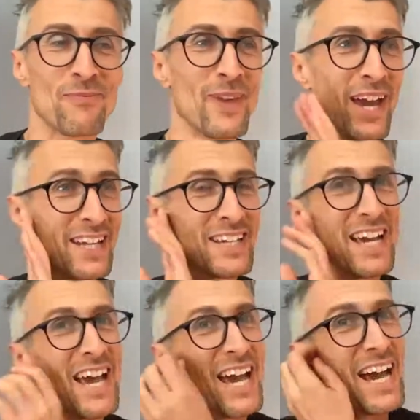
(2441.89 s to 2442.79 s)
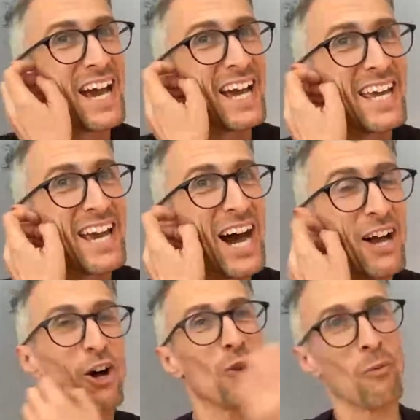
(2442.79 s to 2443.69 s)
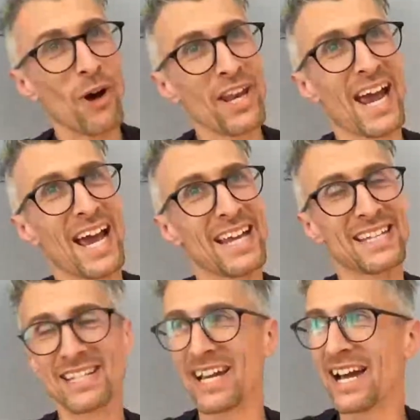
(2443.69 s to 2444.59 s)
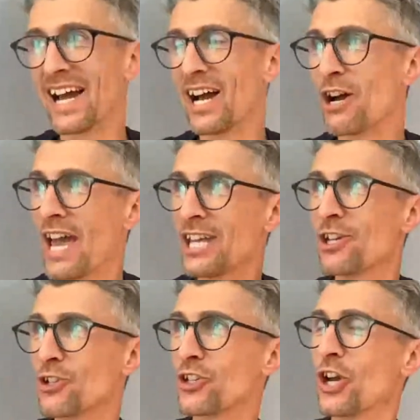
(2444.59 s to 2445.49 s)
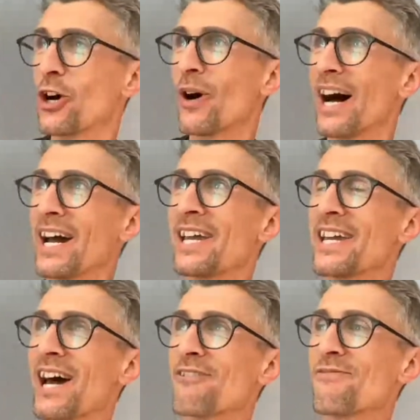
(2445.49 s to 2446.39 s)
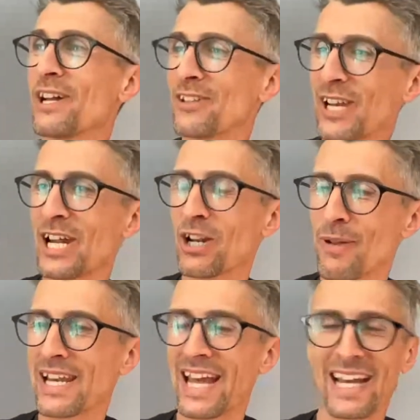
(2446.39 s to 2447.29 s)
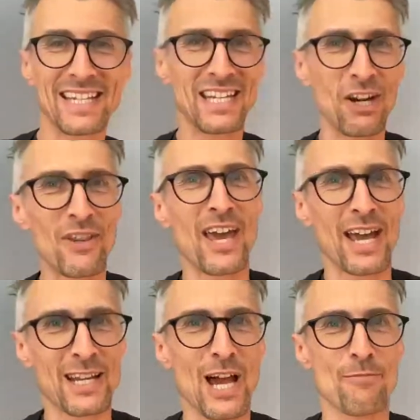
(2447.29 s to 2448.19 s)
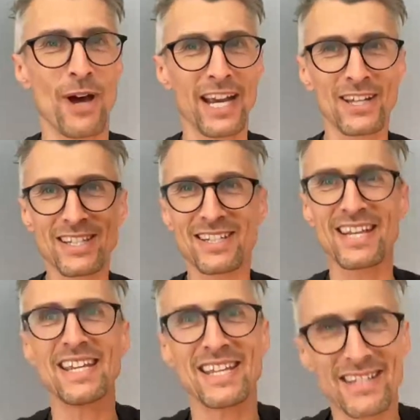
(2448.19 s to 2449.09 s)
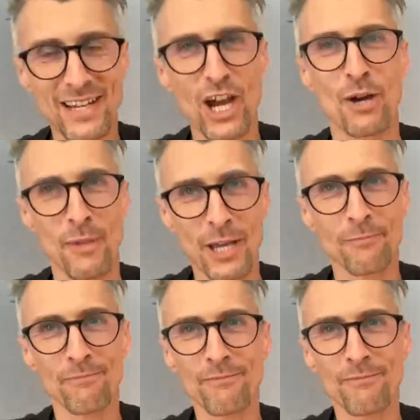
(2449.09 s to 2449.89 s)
And on the one hand, 8 years ago, I felt a little bit like a deer in the headlamp. I could see this coming.